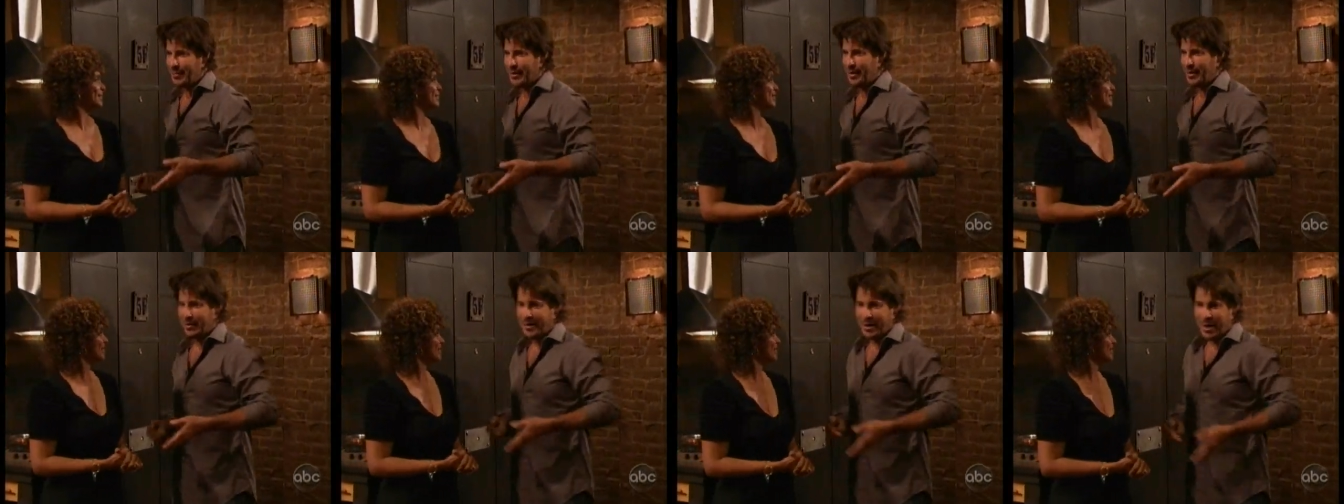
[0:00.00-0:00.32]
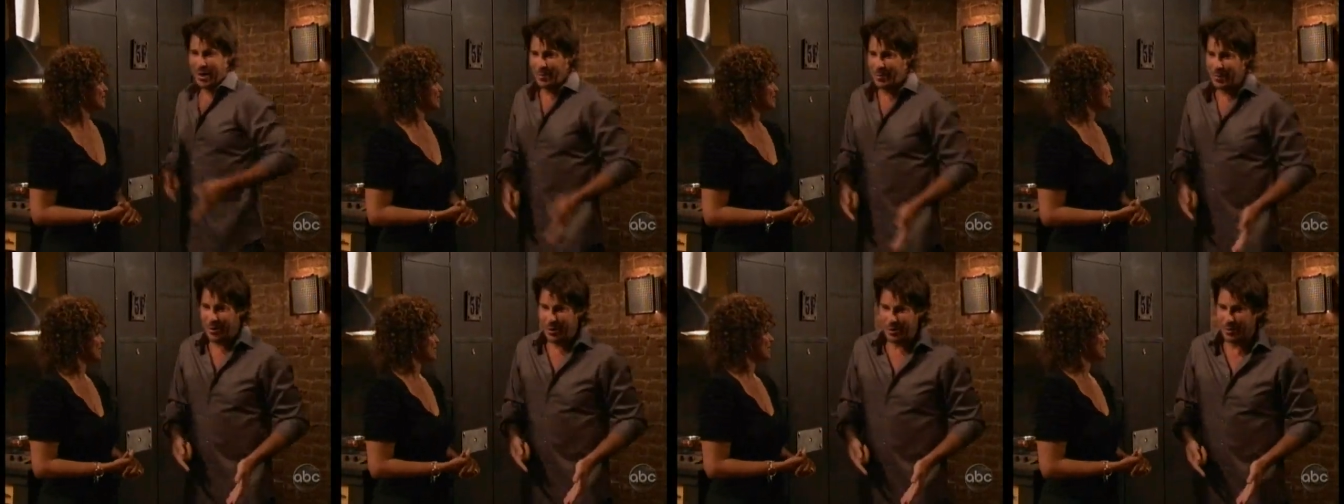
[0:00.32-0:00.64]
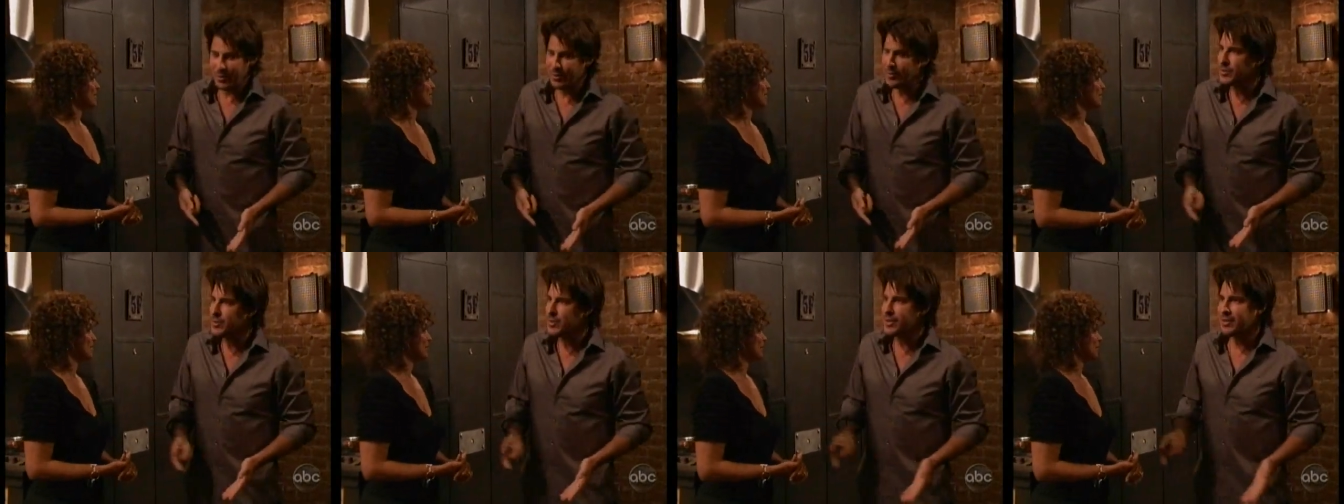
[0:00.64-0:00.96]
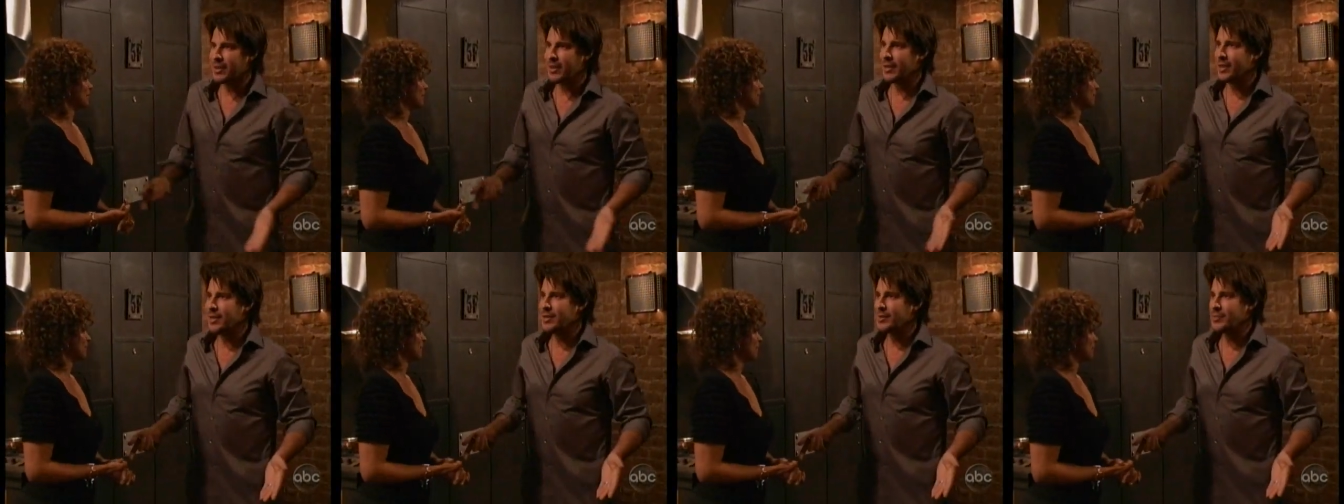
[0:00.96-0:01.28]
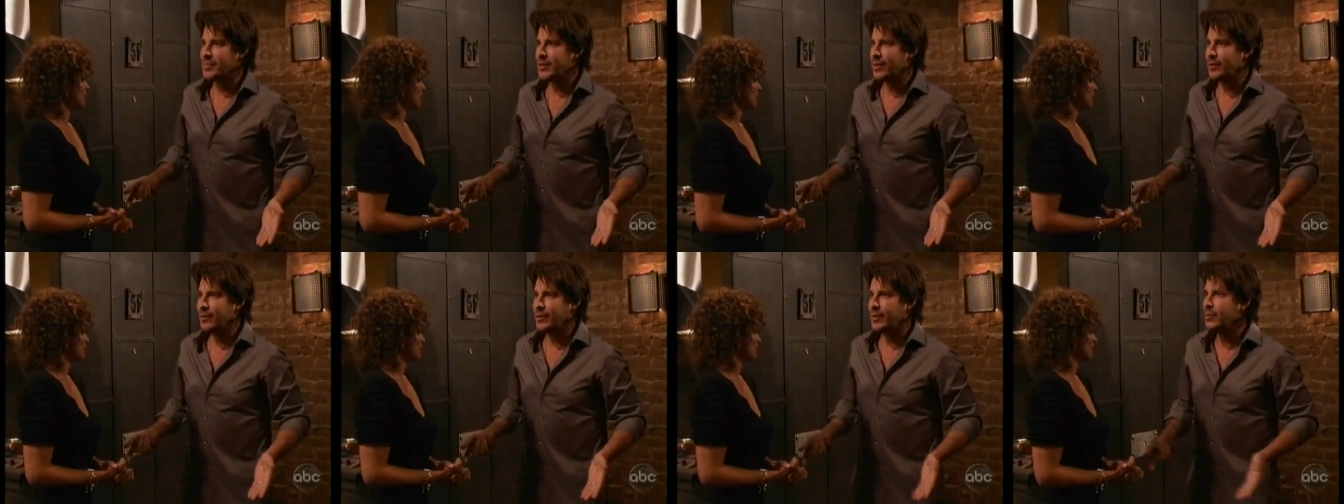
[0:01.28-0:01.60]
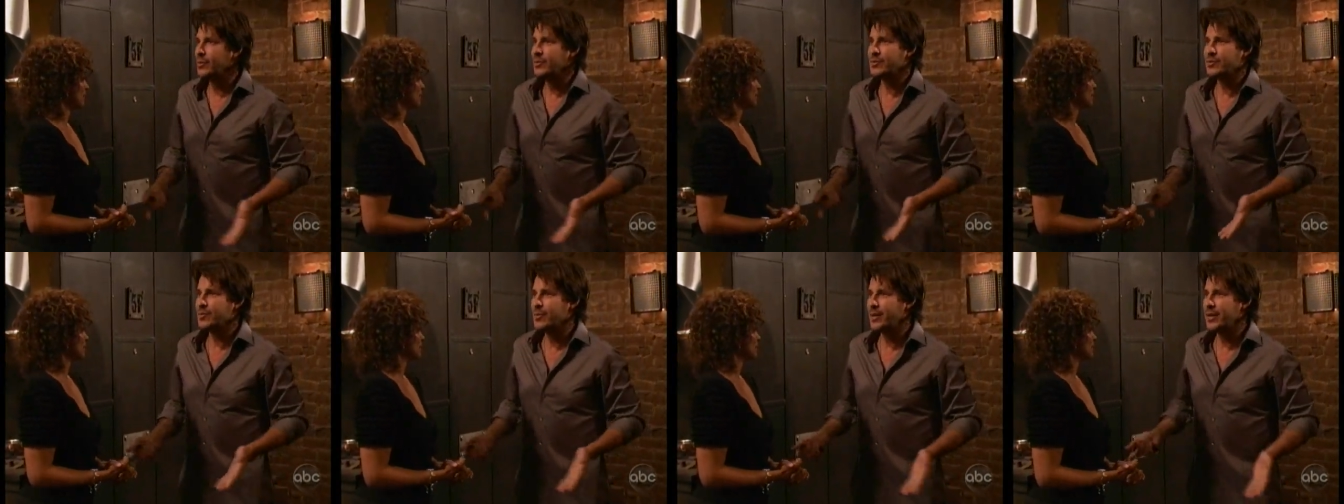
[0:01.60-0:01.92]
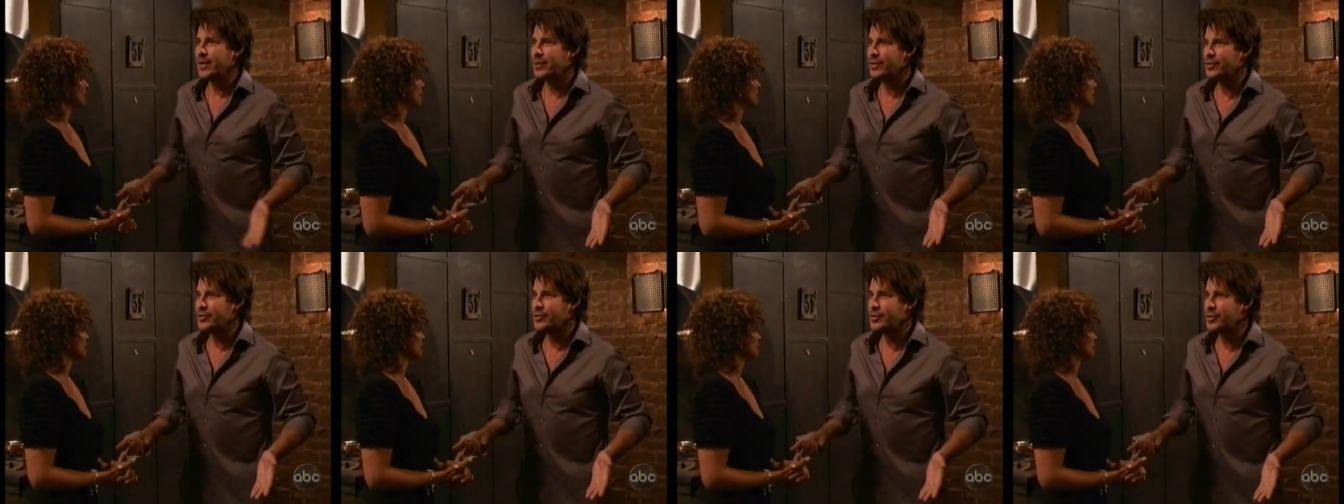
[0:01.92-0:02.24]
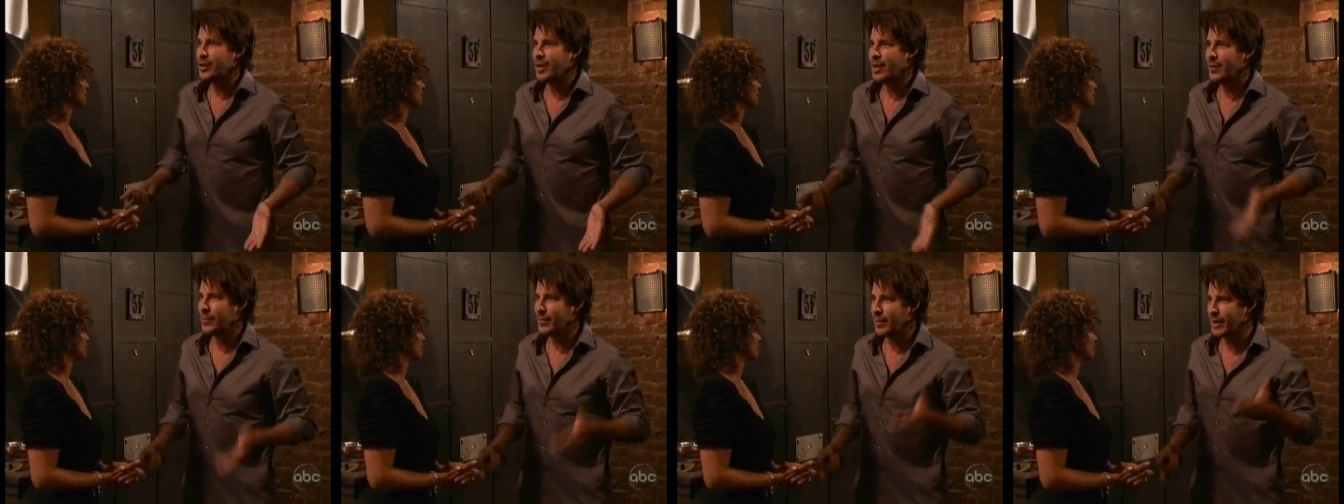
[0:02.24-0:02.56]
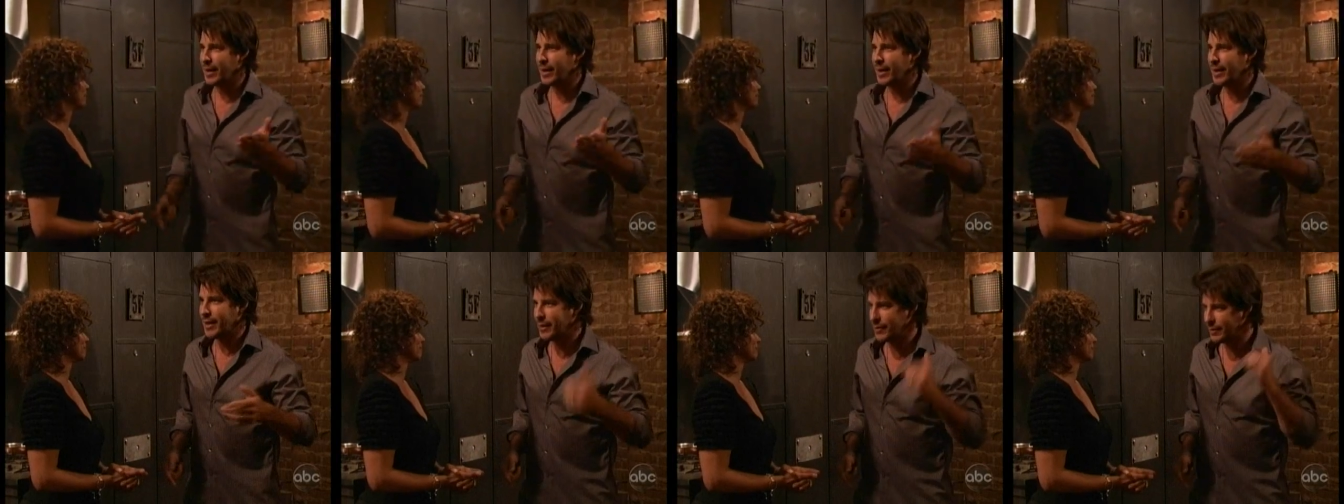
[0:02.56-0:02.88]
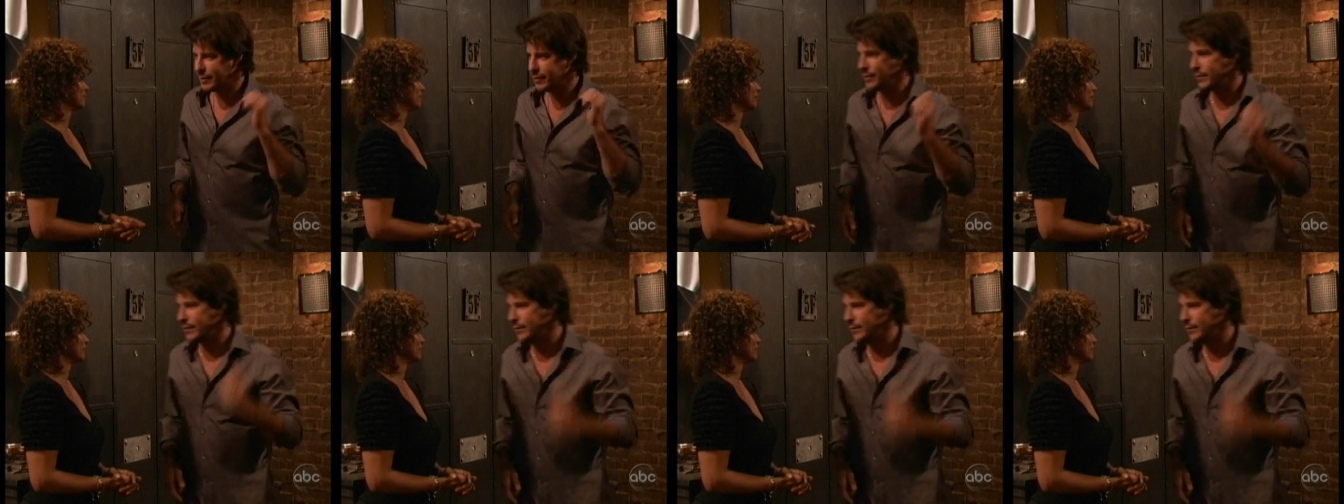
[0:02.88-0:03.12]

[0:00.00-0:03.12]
here. I'm here. Who's at the hospital? No one's minding the shop. I gotta, you